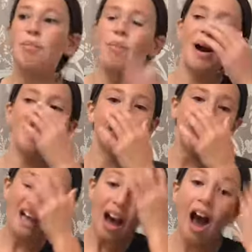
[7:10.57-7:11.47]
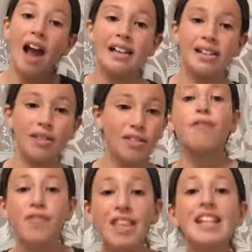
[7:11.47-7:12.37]
but I need a
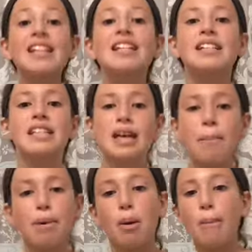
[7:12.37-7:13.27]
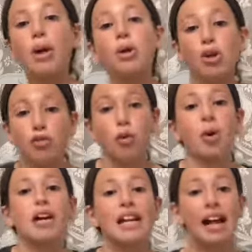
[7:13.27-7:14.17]
thin tip marker
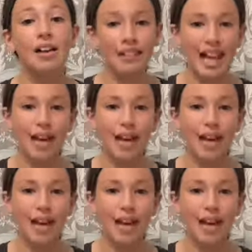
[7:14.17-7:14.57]
for it, and I only